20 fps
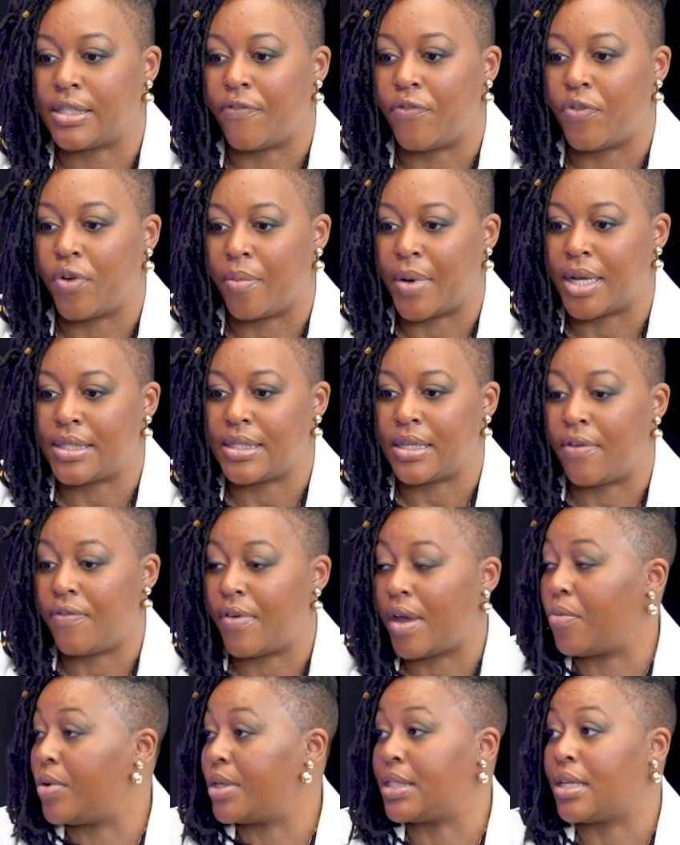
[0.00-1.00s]
And for myself, I
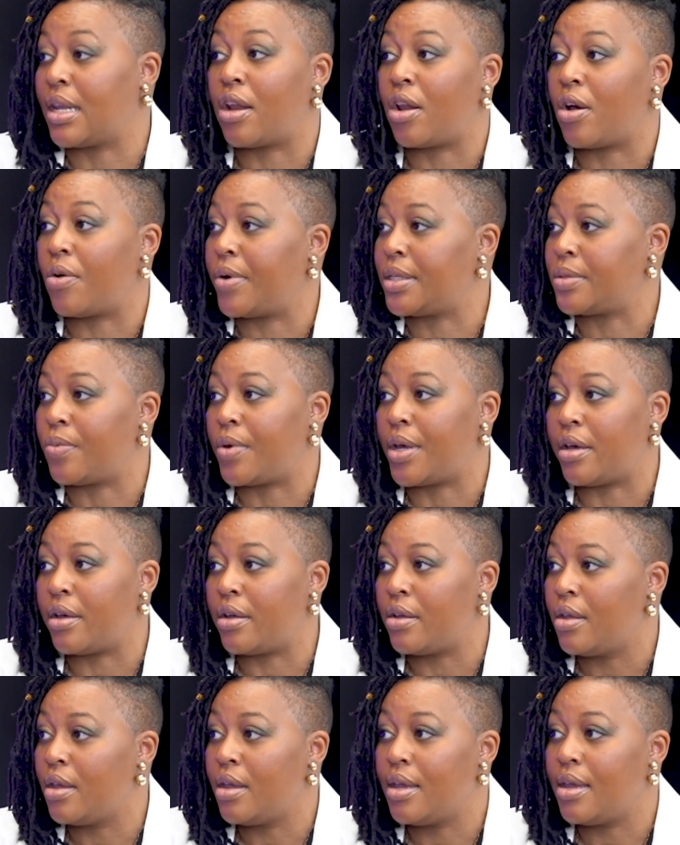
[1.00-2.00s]
was not always well
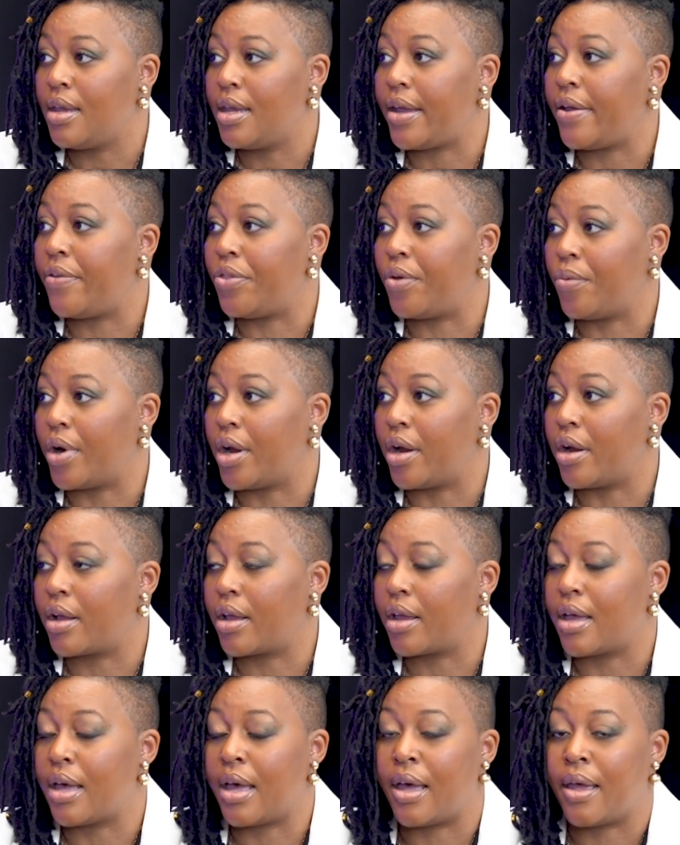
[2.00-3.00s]
in the
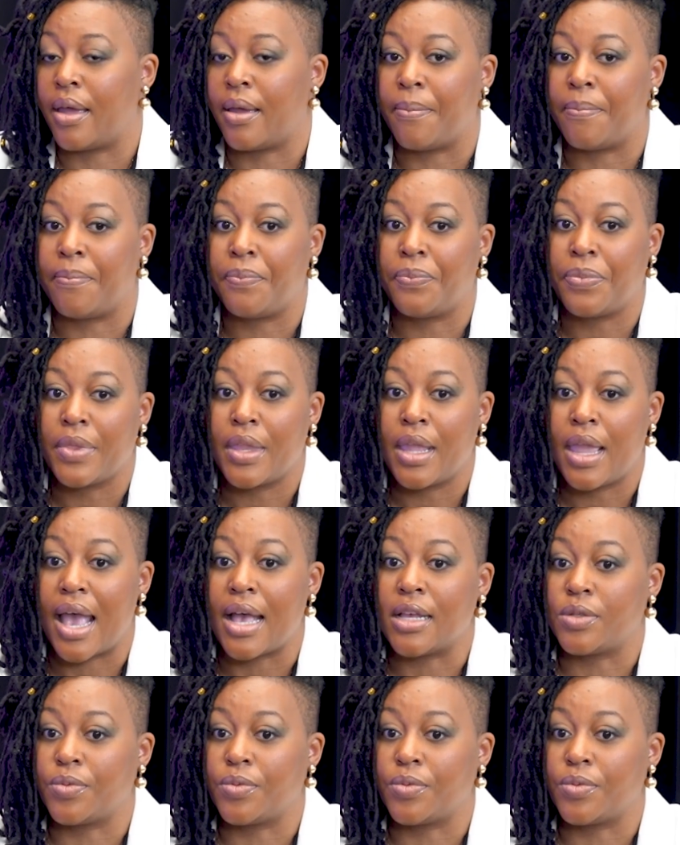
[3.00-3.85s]
work. As